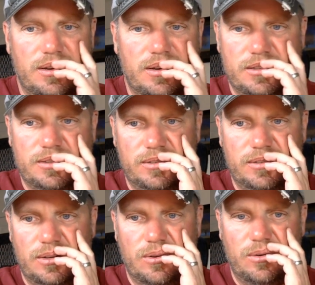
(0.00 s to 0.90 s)
Is it
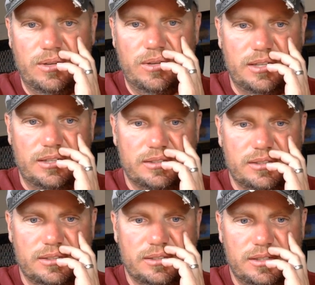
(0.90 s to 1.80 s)
really? Oh, it
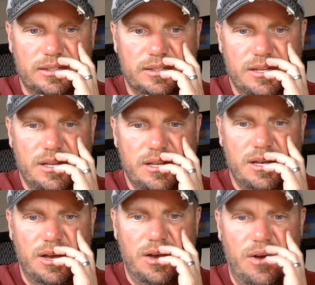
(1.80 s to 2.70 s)
is.
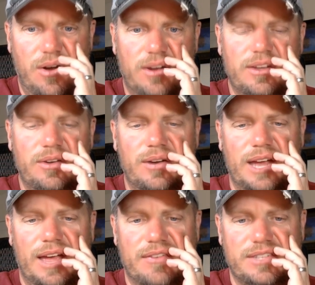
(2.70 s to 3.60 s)
Oh, you know what? I
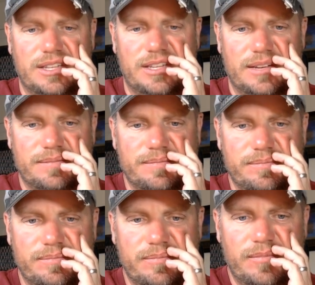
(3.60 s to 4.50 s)
have seen that.
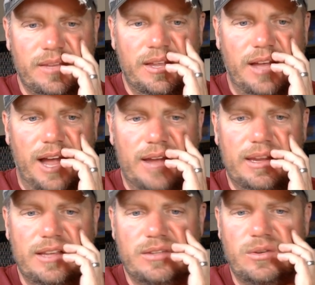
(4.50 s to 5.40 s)
I
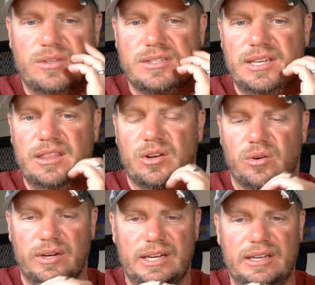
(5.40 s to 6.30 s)
get so used to seeing the
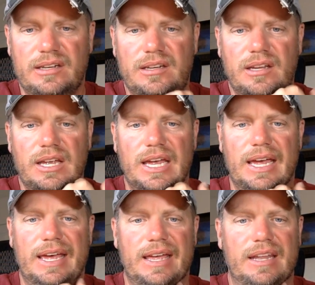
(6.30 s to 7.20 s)
green
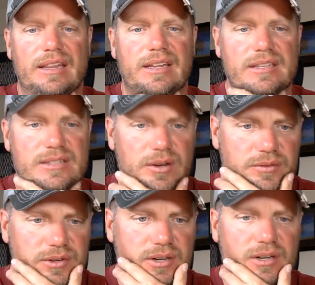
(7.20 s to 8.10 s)
and the
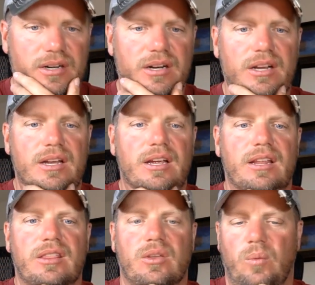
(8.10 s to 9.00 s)
silver,
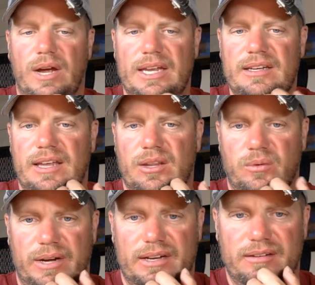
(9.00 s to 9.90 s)
the white, and the
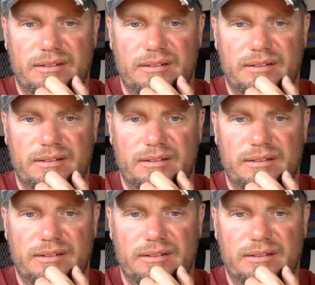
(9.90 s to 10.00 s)
red.